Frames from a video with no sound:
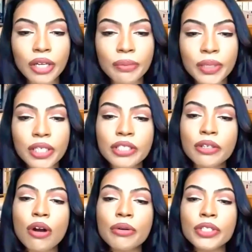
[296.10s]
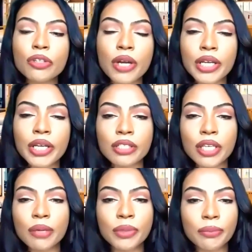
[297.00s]
because they're always trying to
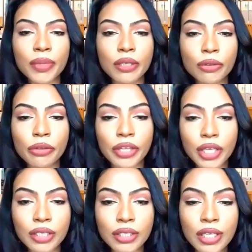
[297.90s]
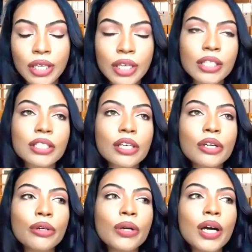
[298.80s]
implement new things.
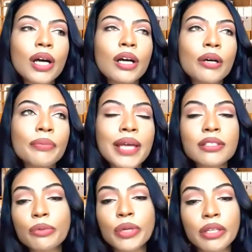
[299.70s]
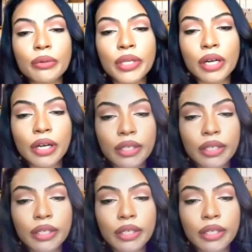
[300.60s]
So that's the way that we are.